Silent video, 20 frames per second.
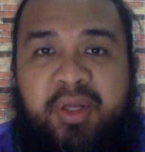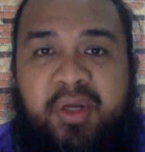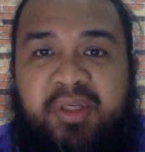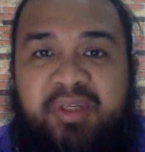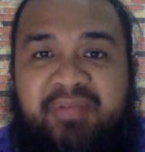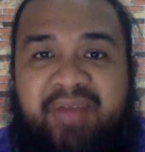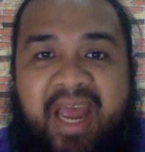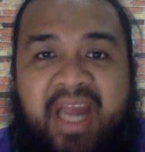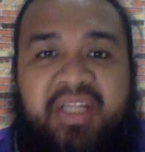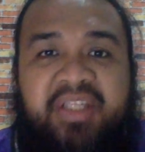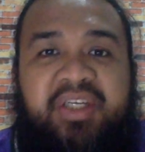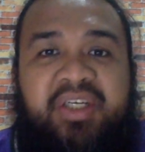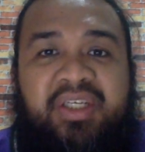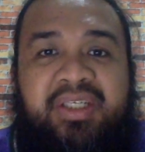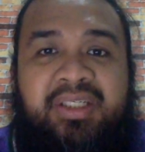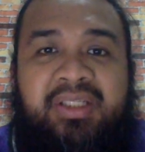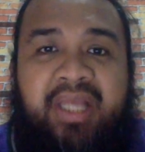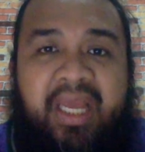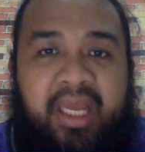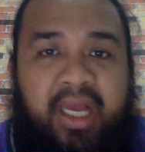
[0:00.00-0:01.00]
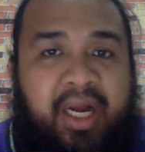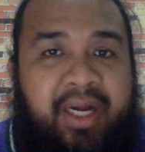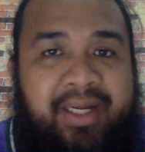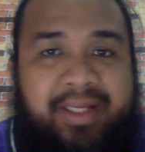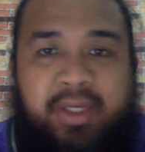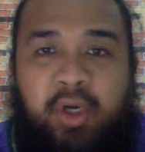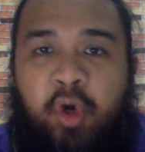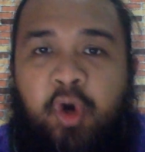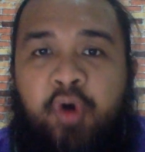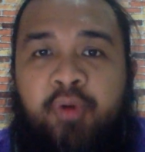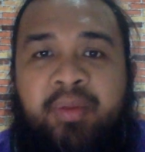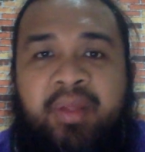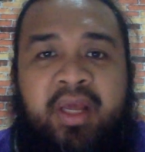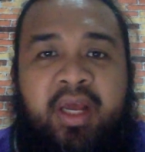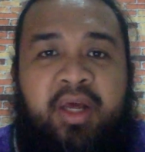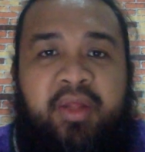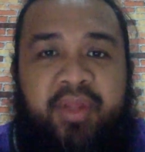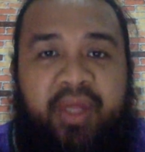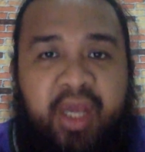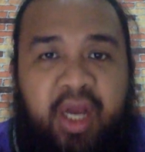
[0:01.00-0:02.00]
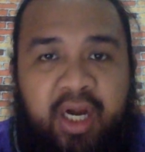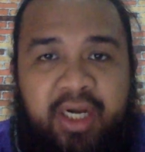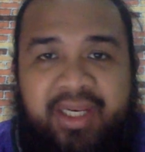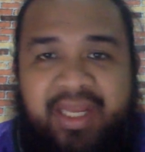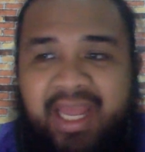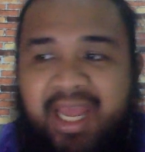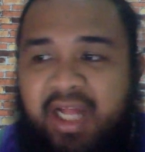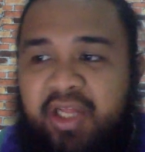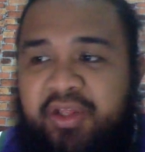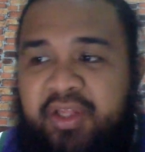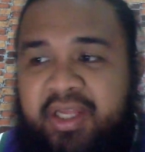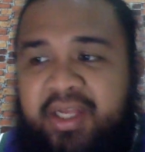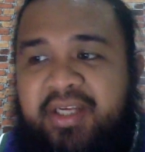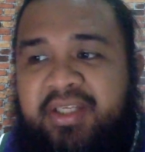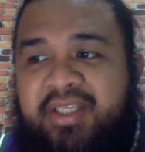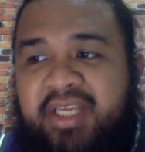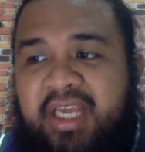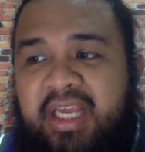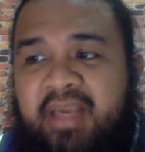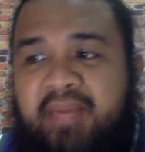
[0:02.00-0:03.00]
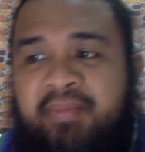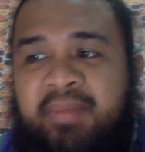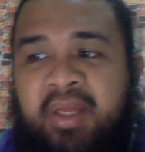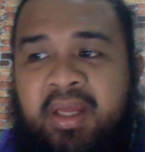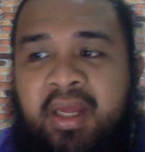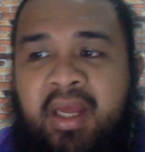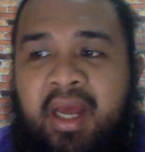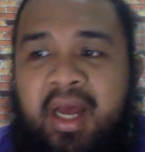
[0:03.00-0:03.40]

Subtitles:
those factors. They are at home. They are the healthier team.